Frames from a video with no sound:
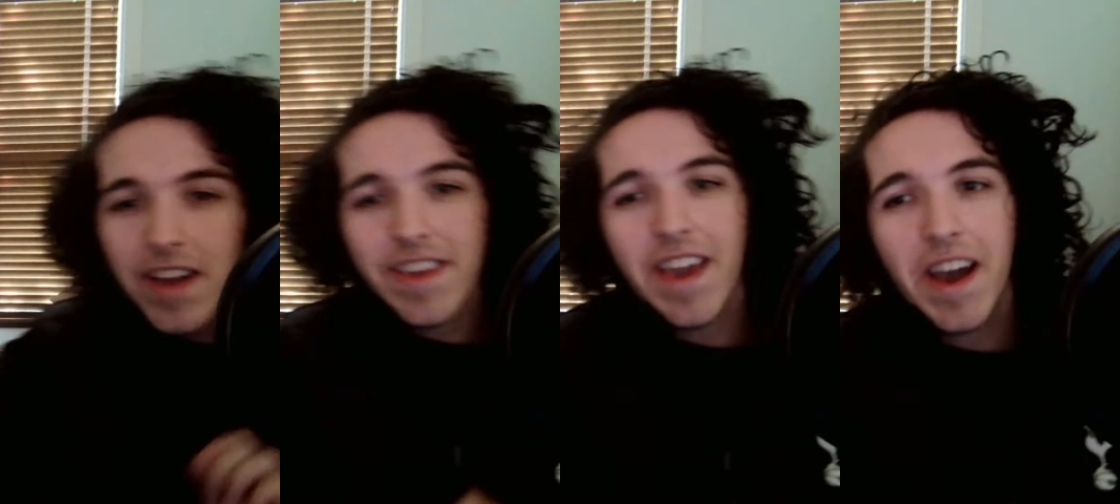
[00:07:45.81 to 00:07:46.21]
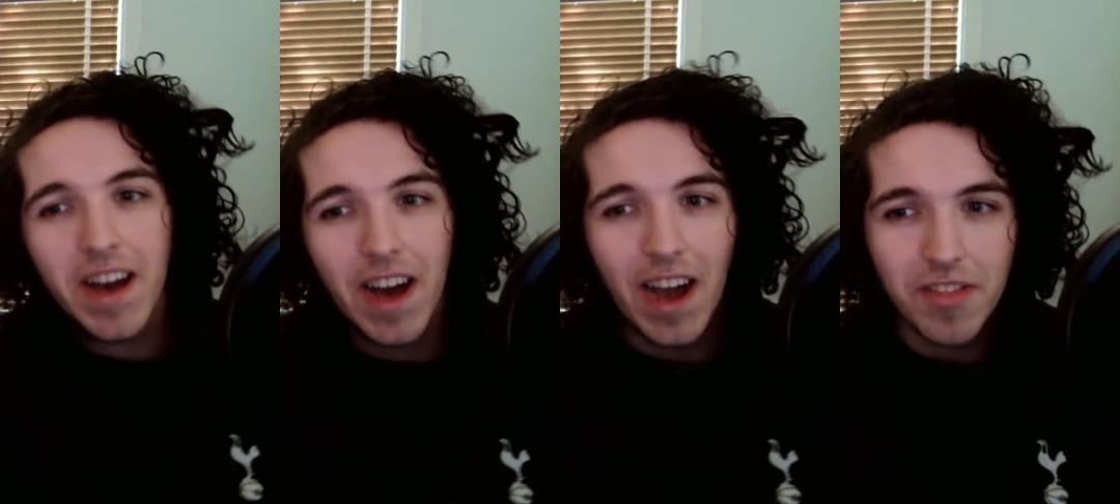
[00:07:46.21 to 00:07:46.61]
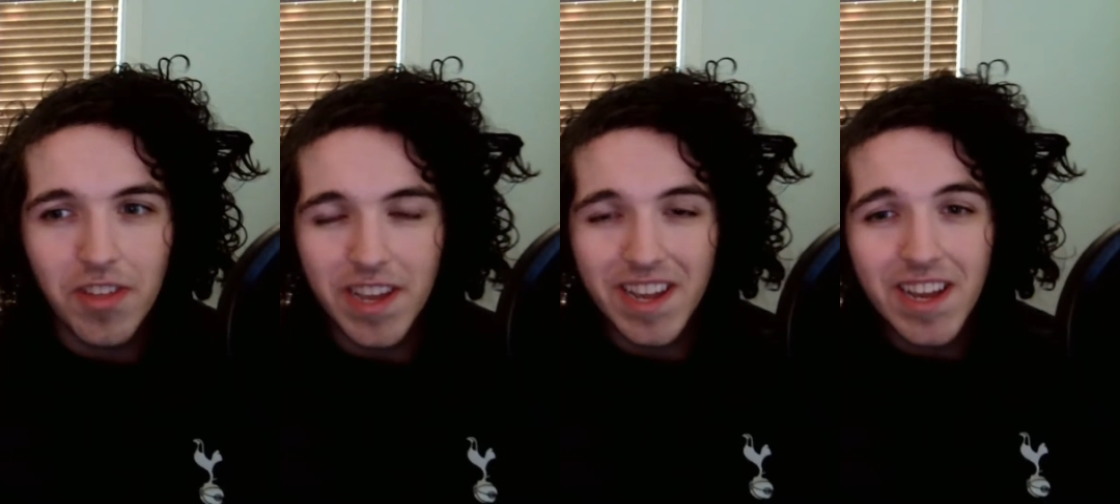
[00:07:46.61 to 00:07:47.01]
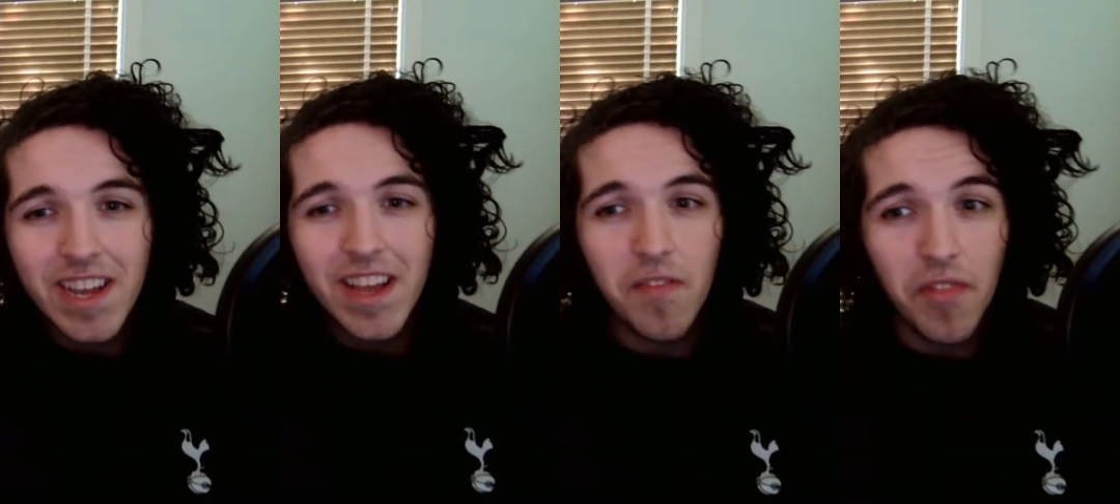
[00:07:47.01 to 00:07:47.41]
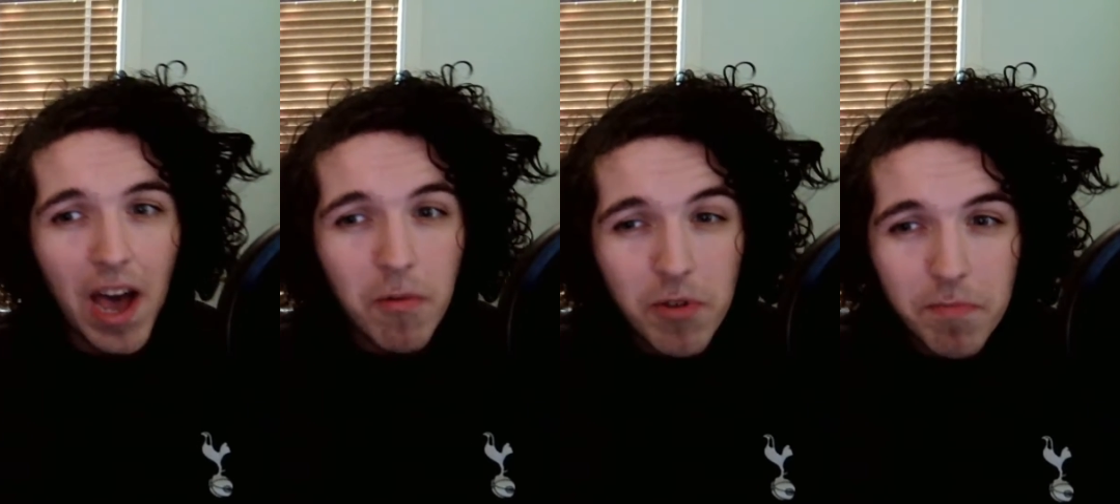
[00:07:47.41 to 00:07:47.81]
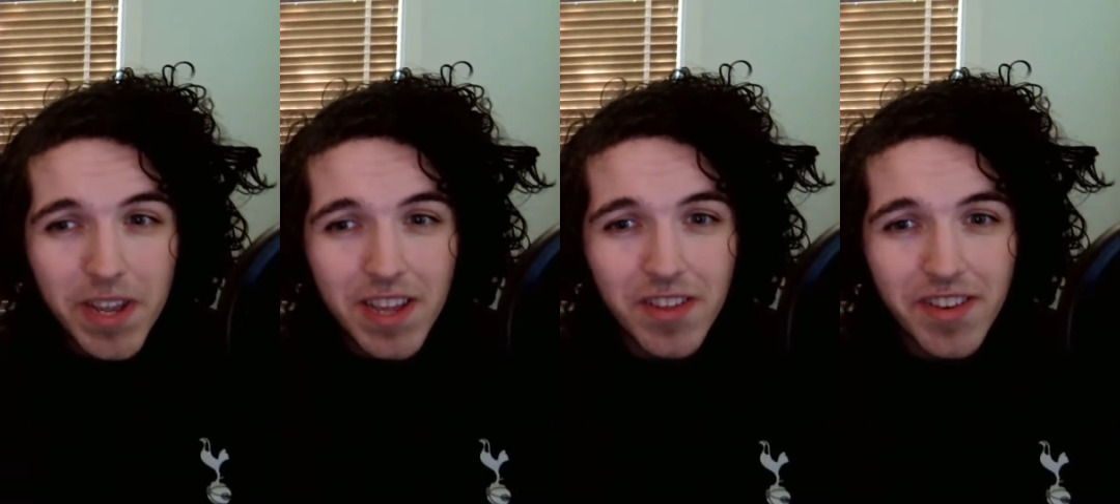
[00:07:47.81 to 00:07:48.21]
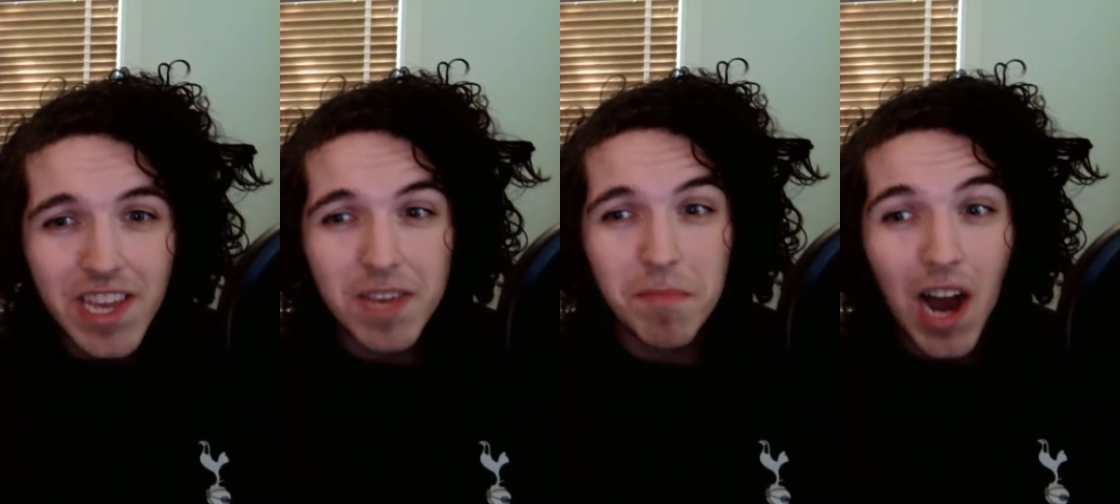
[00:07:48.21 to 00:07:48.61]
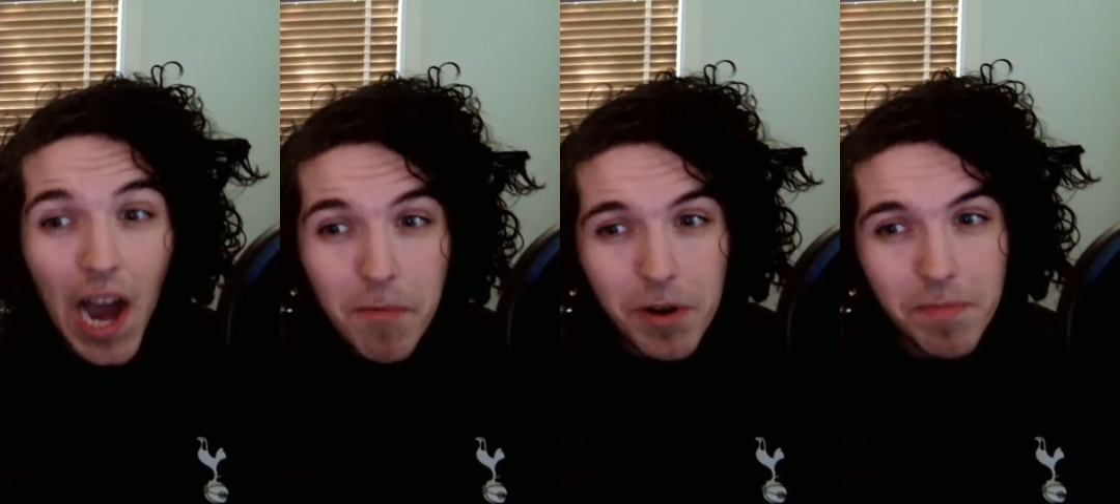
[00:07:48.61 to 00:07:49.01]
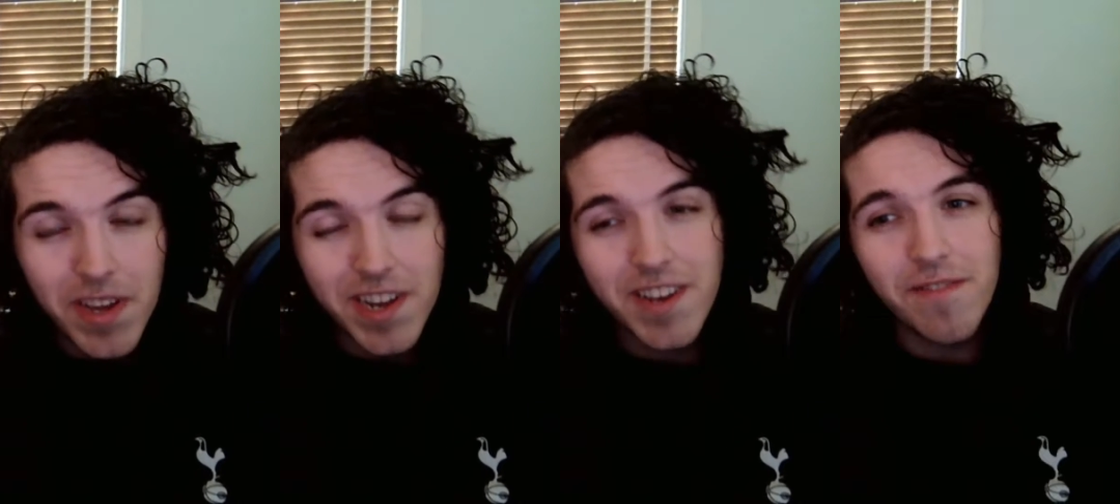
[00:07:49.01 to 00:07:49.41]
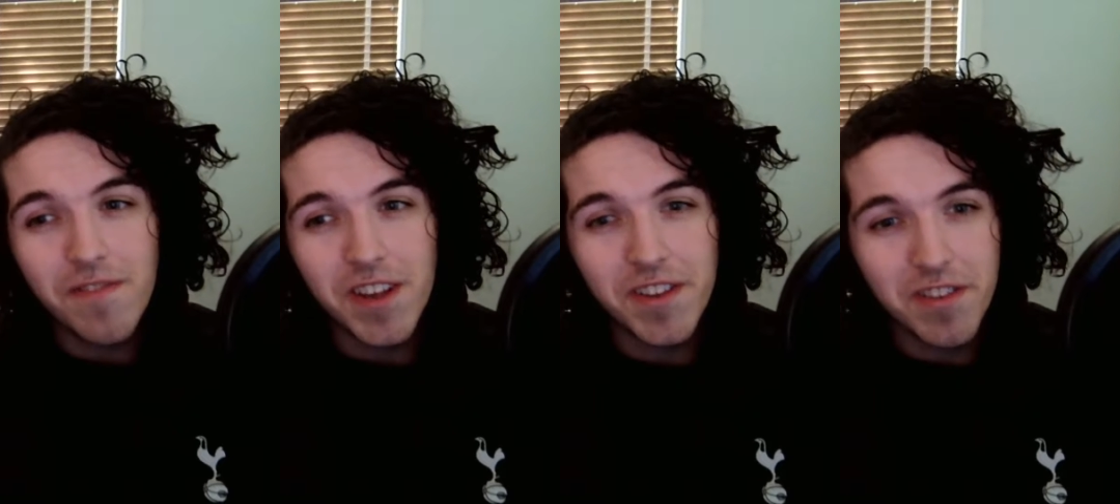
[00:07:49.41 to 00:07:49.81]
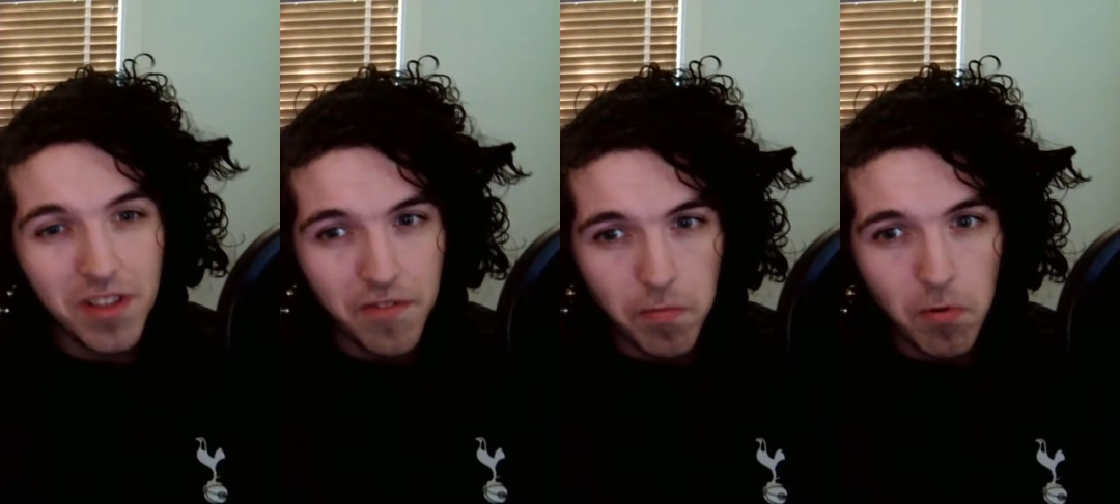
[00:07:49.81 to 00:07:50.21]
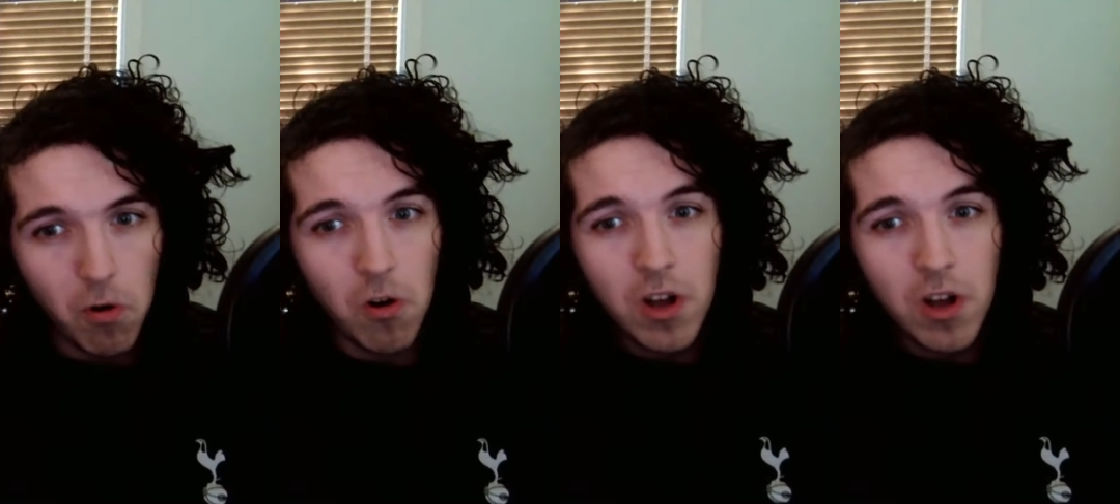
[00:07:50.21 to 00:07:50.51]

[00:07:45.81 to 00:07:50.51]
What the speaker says: yeah, I think that would be the team I would pick to face Liverpool.